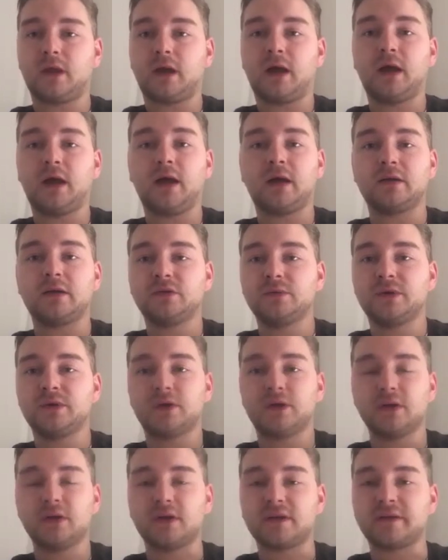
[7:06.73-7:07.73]
I do it
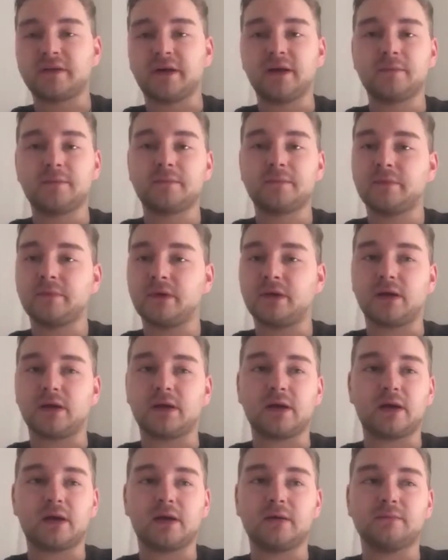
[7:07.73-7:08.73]
all the time.
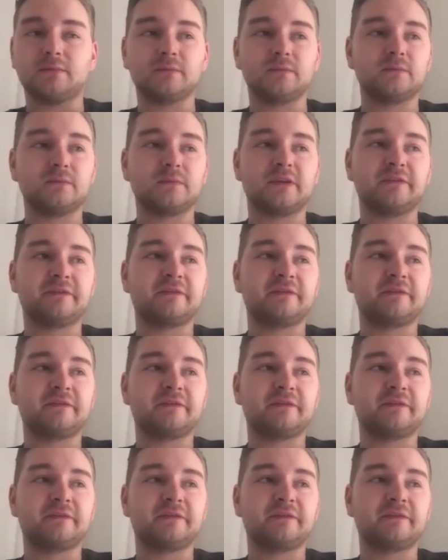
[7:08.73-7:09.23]
The